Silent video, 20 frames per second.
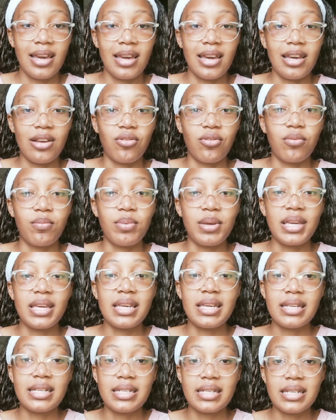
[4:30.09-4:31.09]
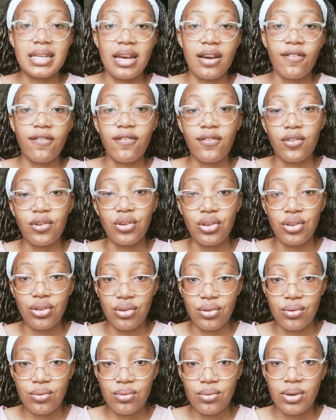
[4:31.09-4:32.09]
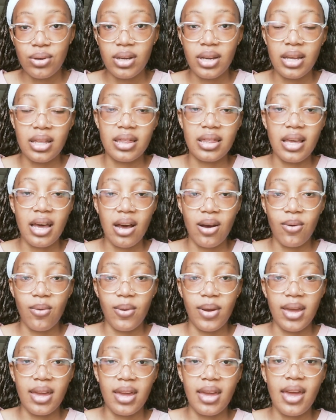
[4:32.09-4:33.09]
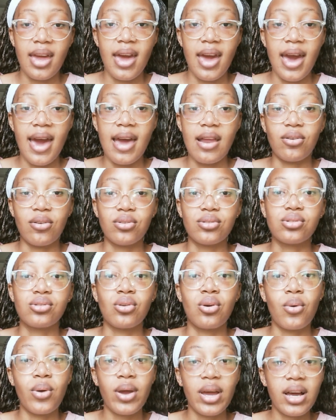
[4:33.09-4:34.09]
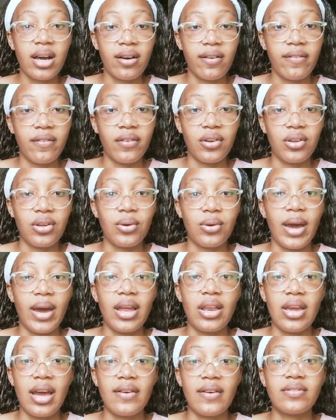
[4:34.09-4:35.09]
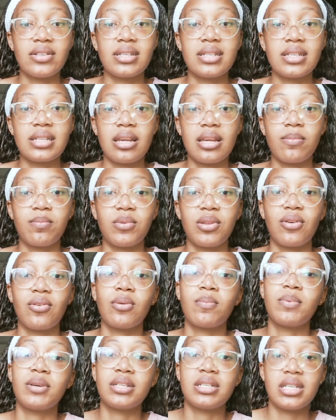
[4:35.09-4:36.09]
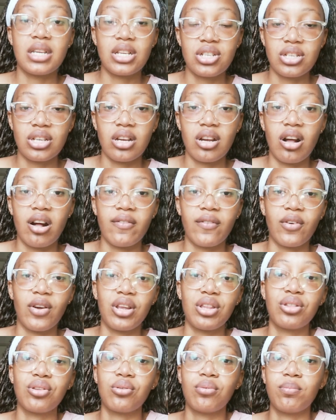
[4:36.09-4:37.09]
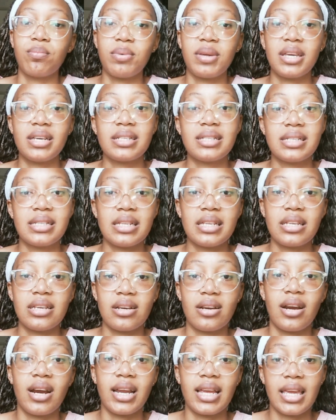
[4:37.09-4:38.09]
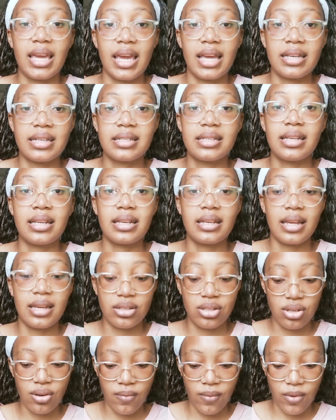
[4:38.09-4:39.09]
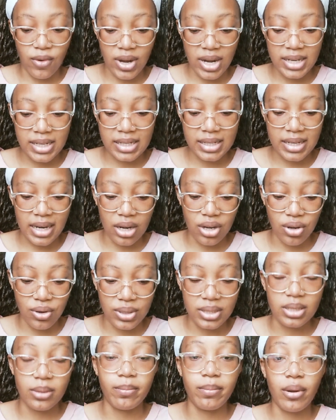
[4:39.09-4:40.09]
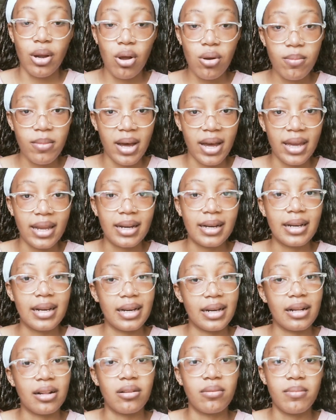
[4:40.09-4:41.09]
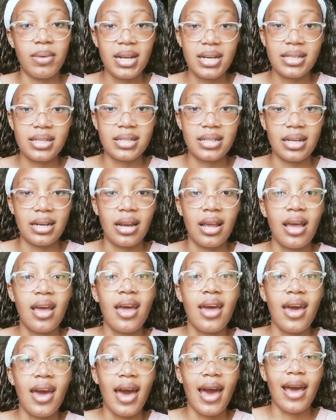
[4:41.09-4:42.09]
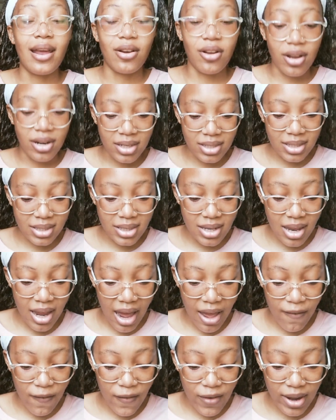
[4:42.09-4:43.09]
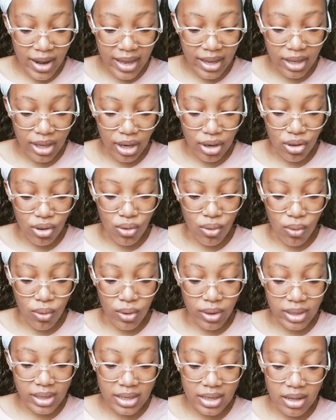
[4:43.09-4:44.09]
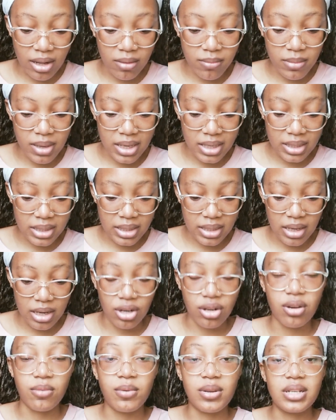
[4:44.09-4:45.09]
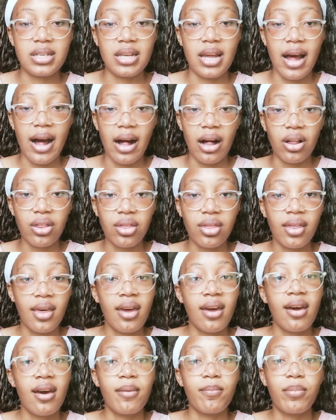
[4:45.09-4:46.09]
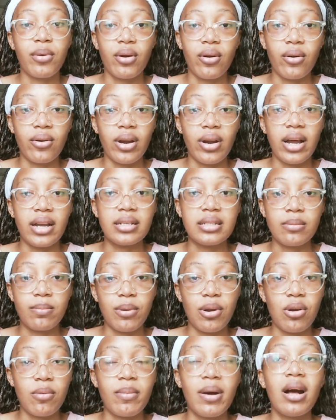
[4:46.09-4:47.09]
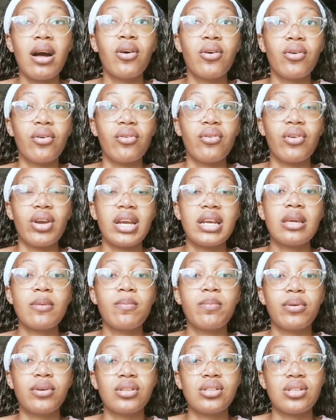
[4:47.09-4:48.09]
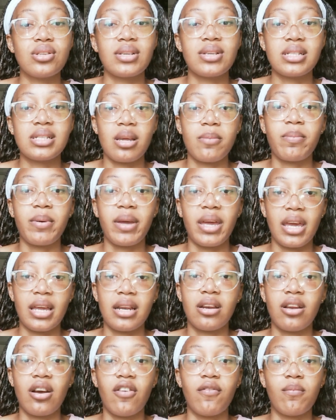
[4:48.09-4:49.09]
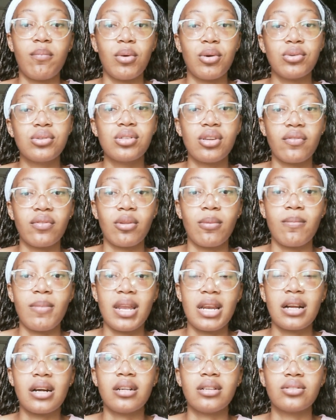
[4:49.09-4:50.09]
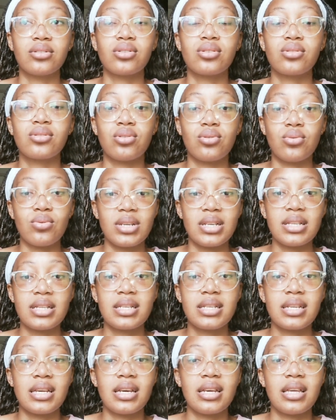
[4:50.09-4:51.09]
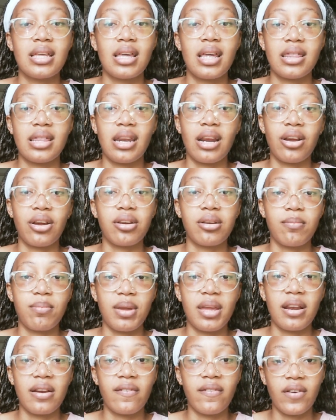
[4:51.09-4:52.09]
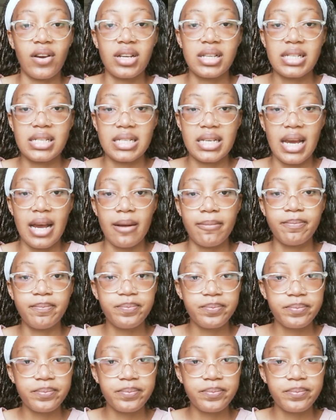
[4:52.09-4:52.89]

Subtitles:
It will be easier for you in that way and also quicker for you, and you have to skip the repetition of going through BSc year again, seeing as you've already done your diploma in clinical medicine. And honestly, I feel like your clinical medicine and community health diploma already puts you a step ahead of most of the medical students that are going to be in first year.